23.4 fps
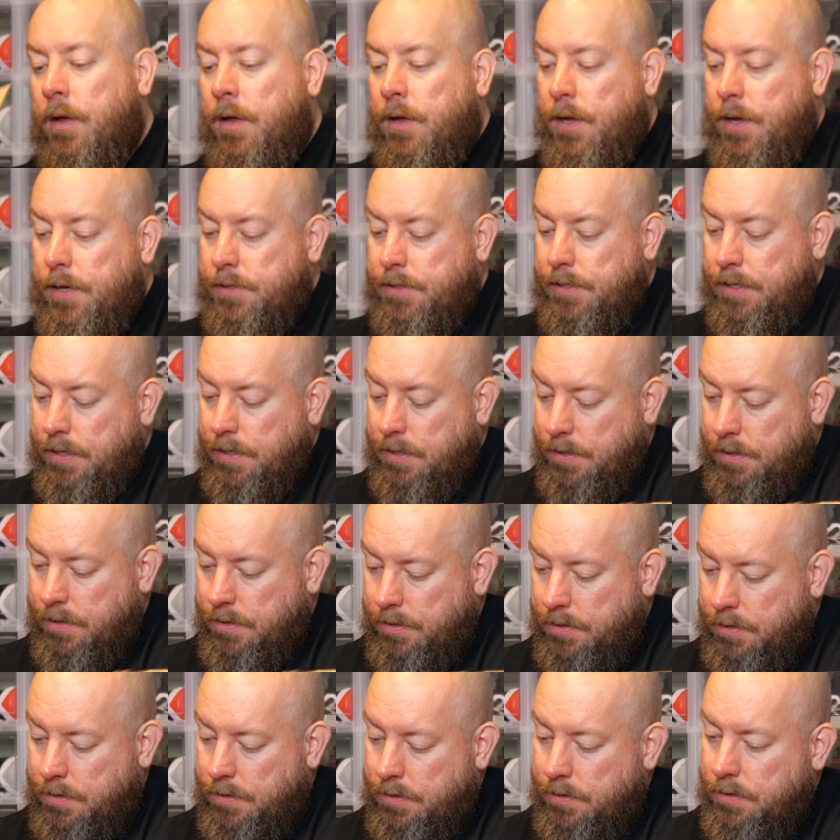It
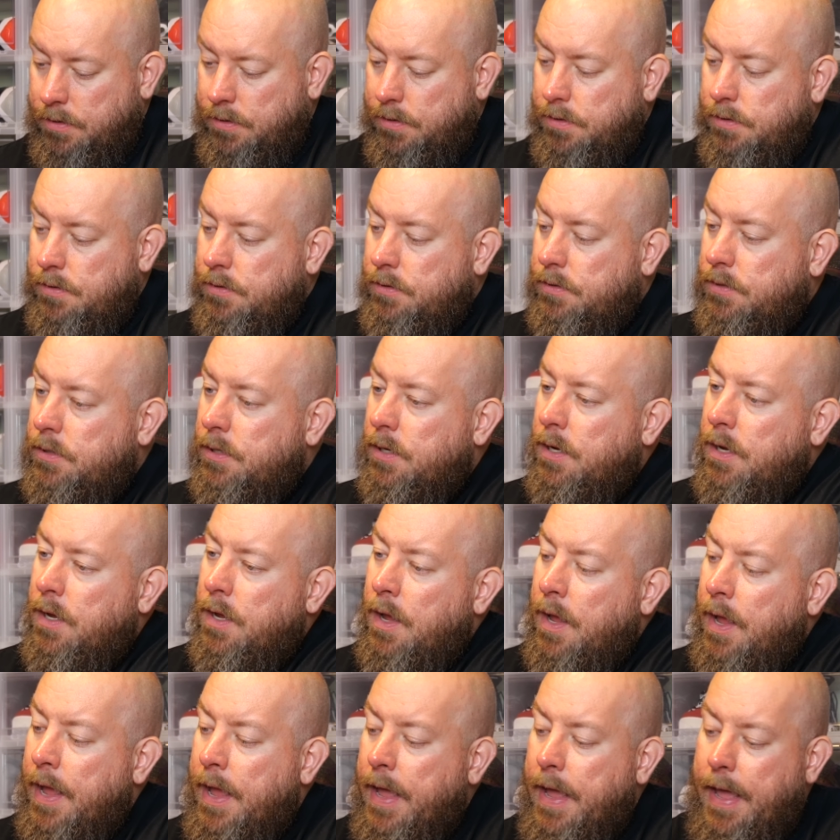is
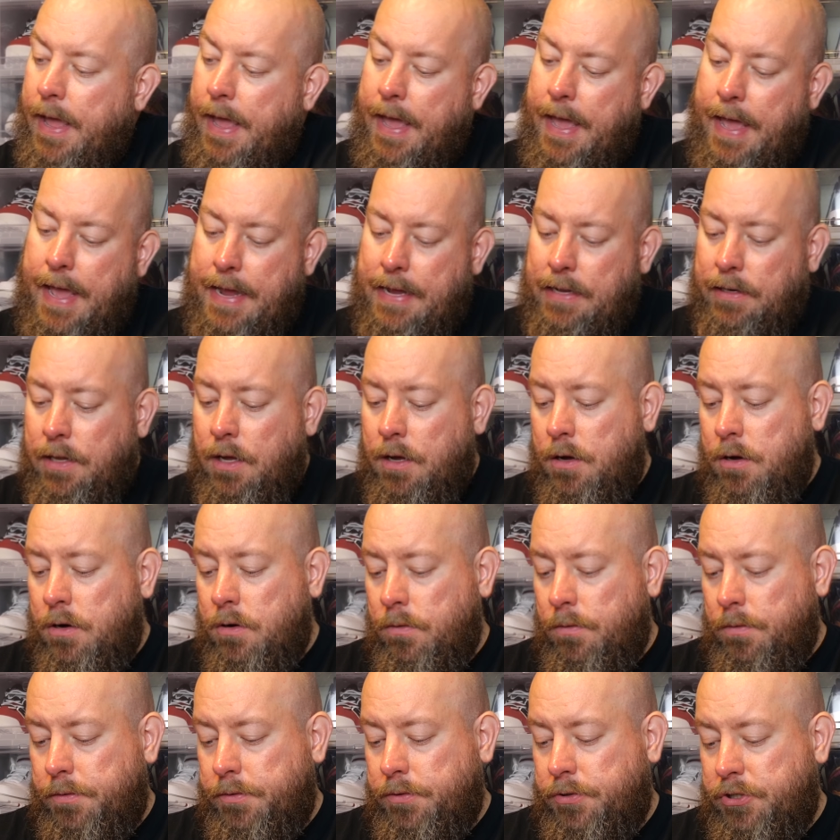
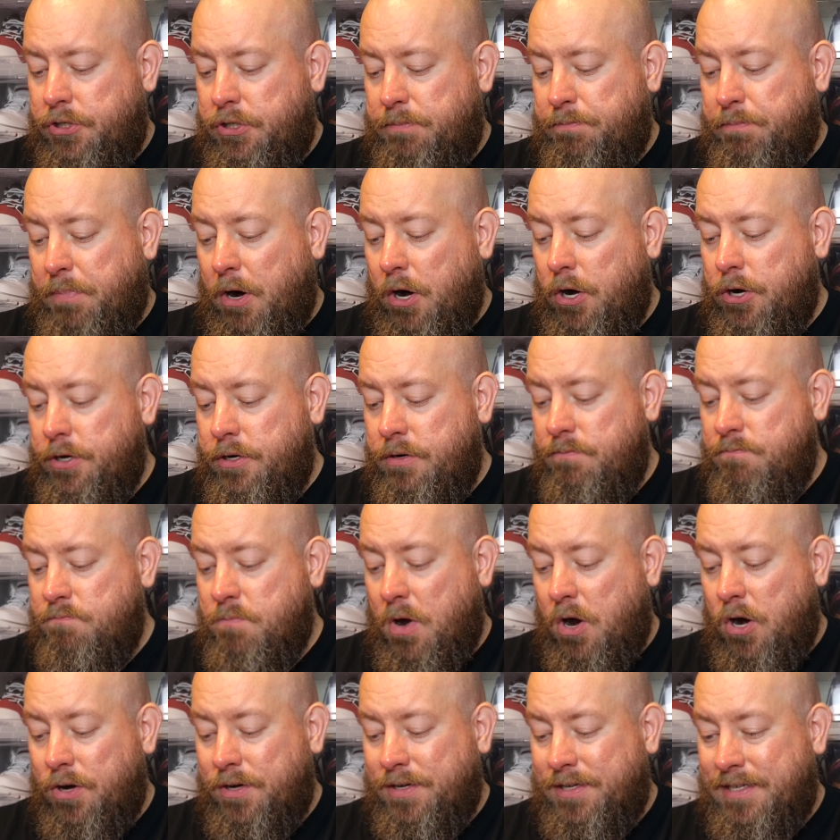Halo Spartan
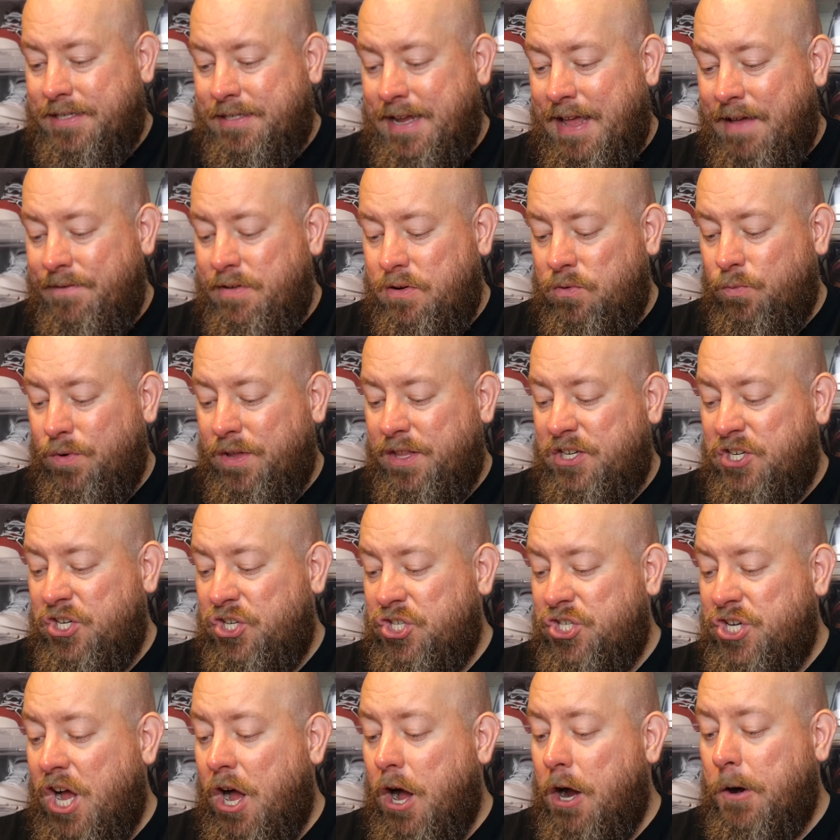Mark 7 with
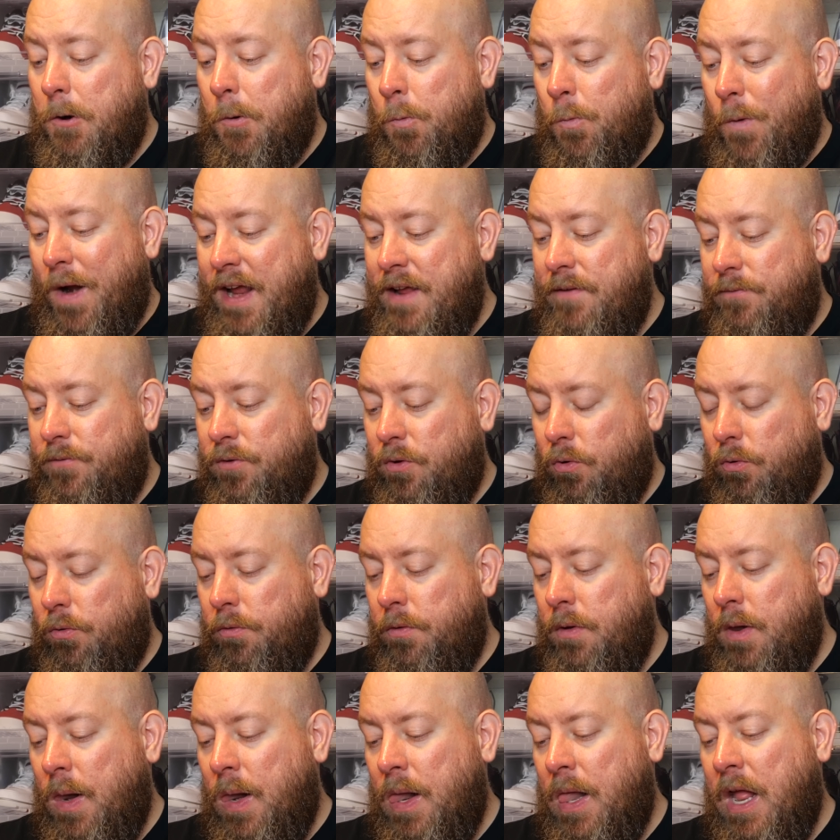shock rifle
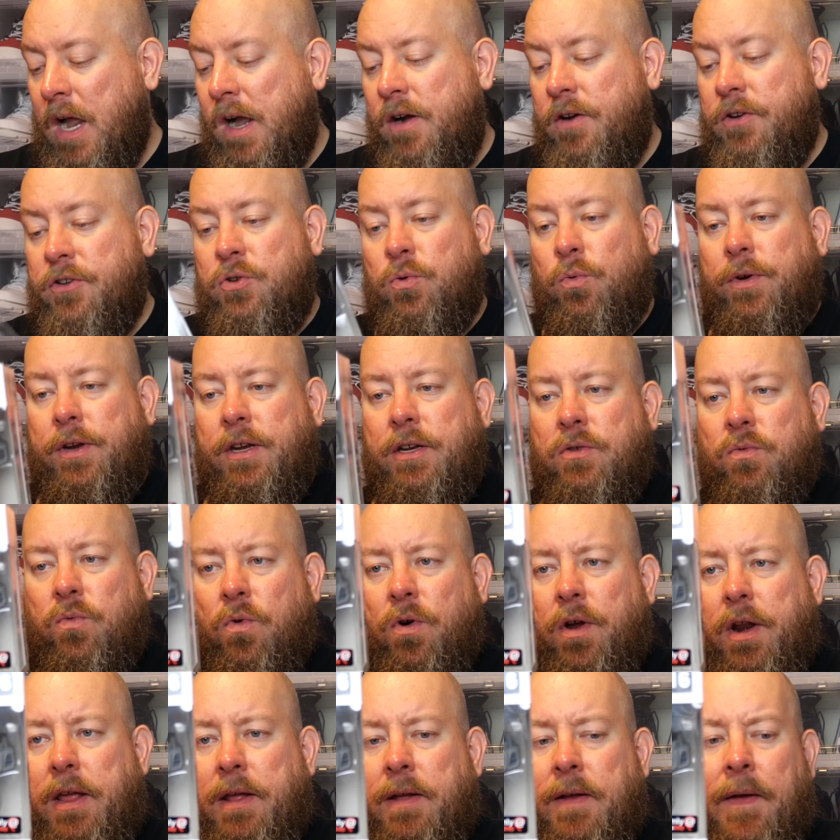
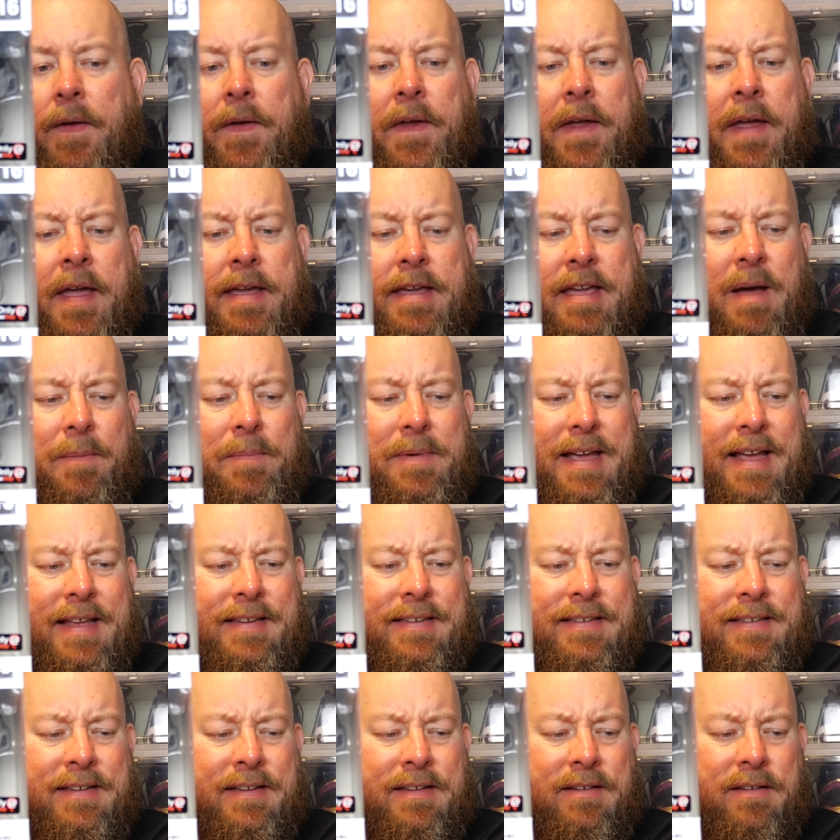2020. Yeah, I'm
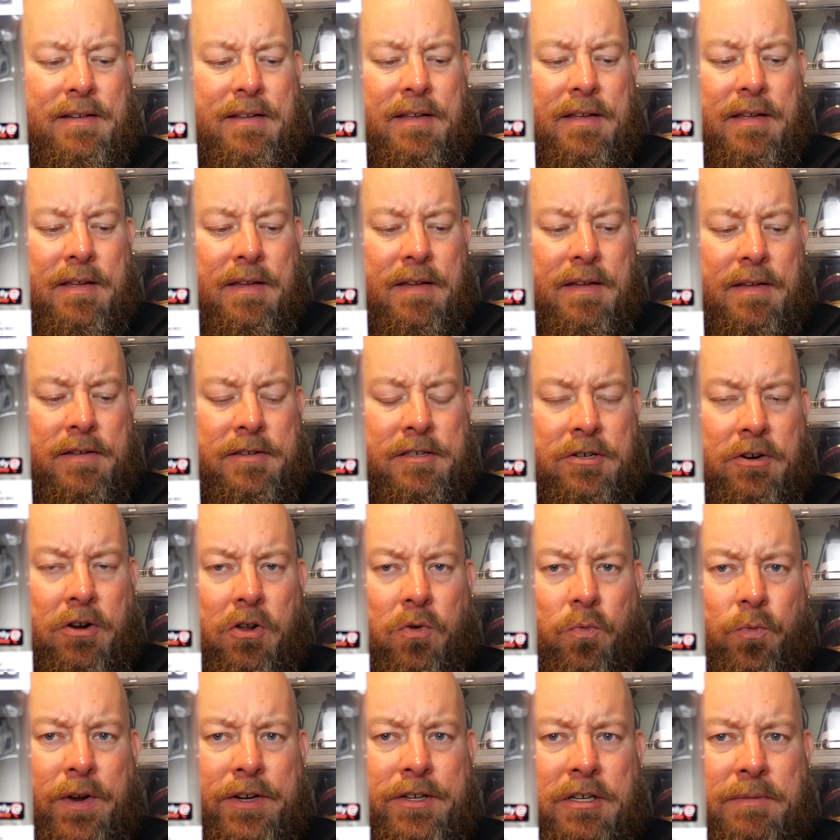guessing
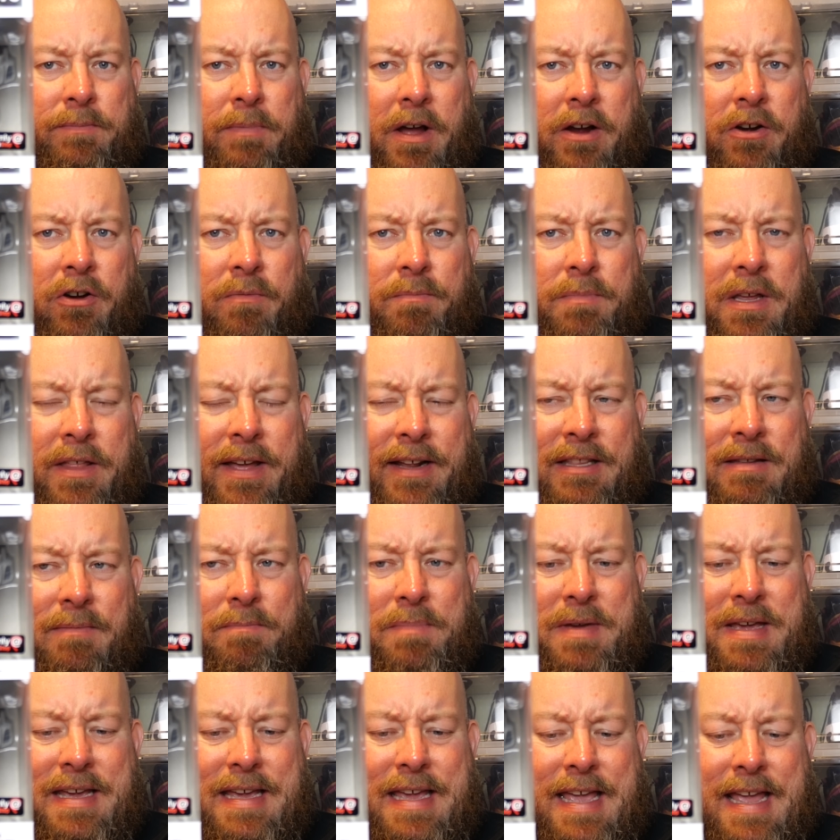Scarlet Witch is probably going to be like the
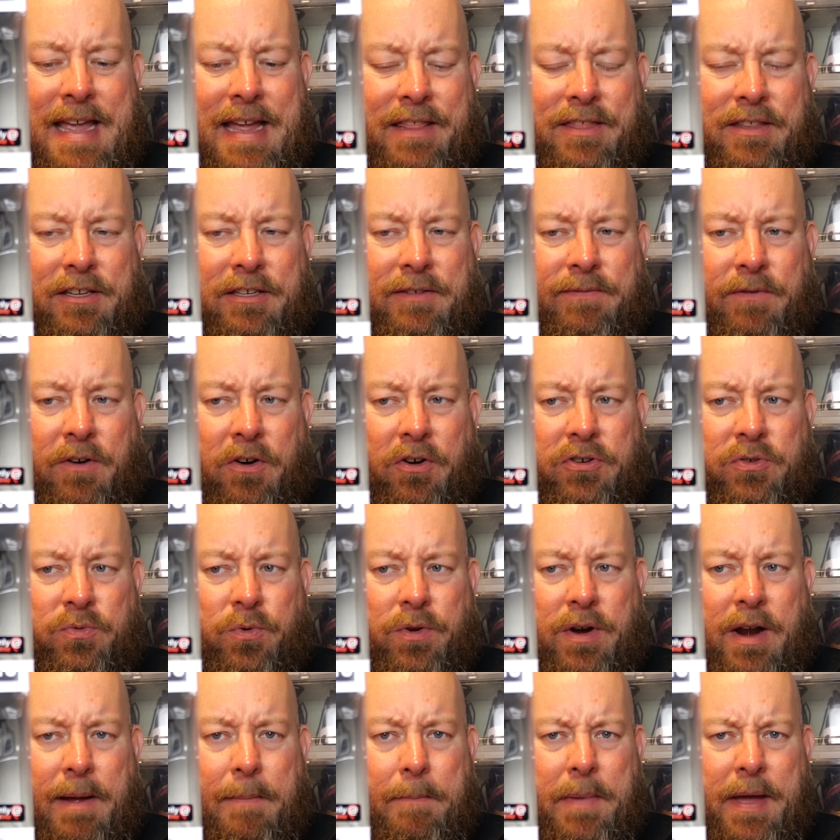big hit in this first
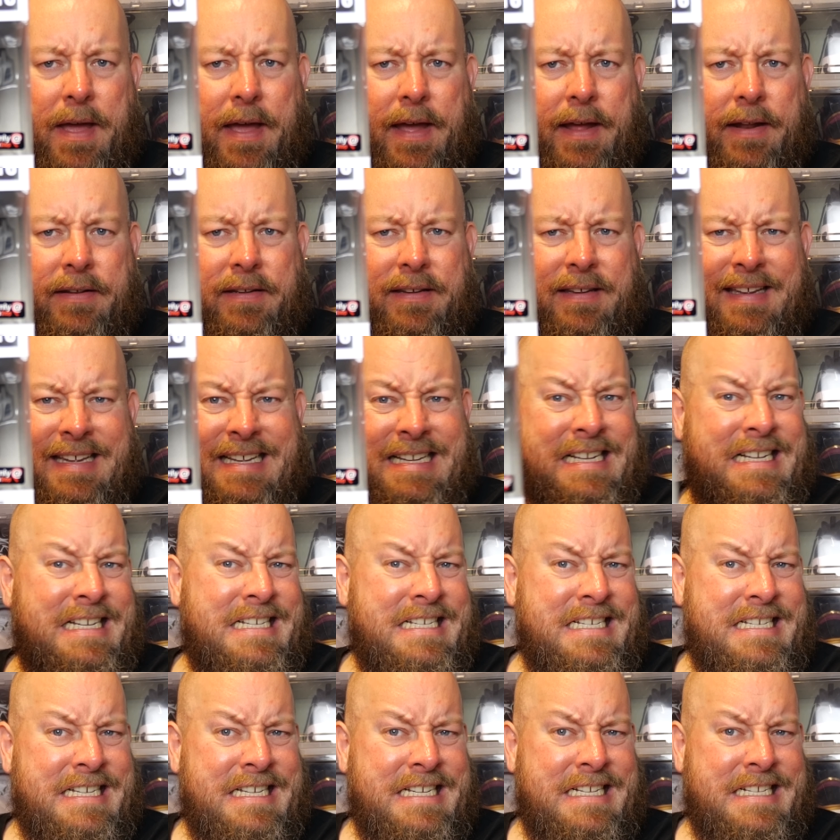one, I bet.
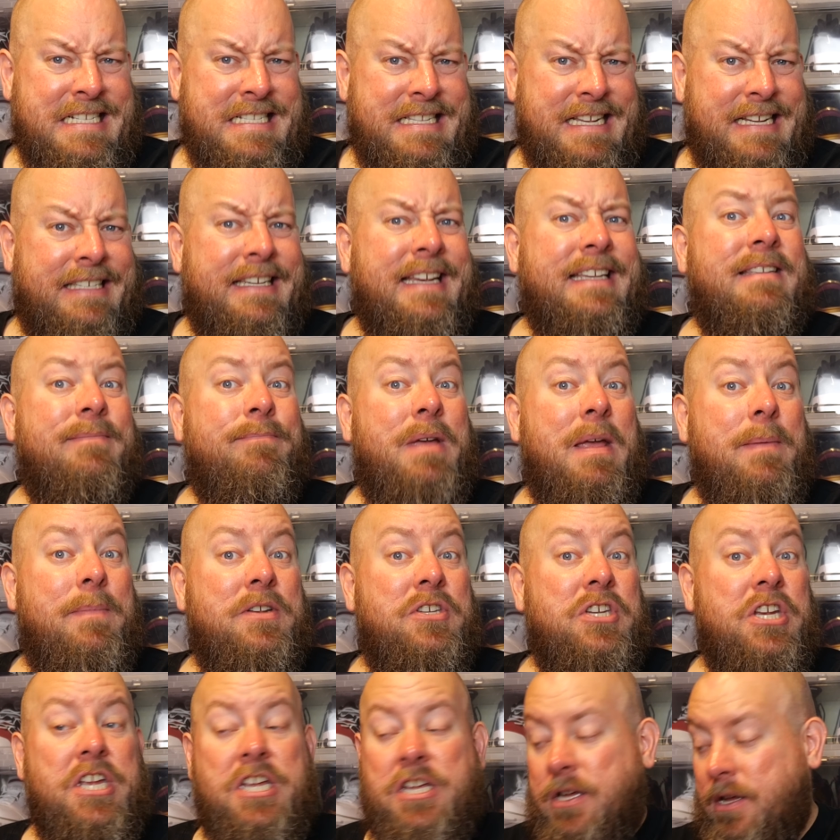Let's see some
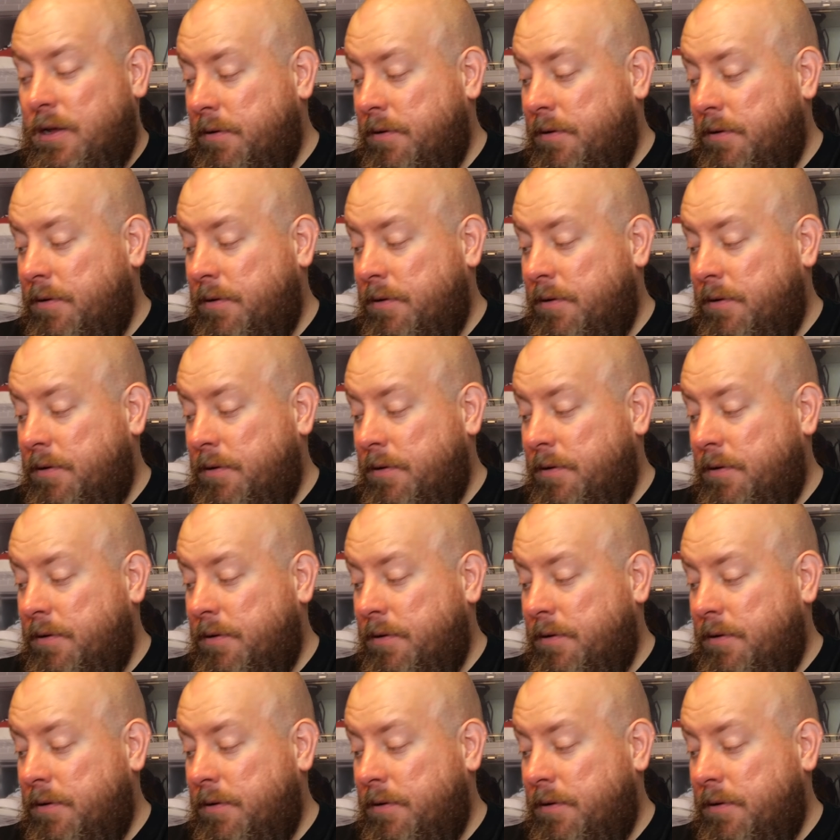PPG.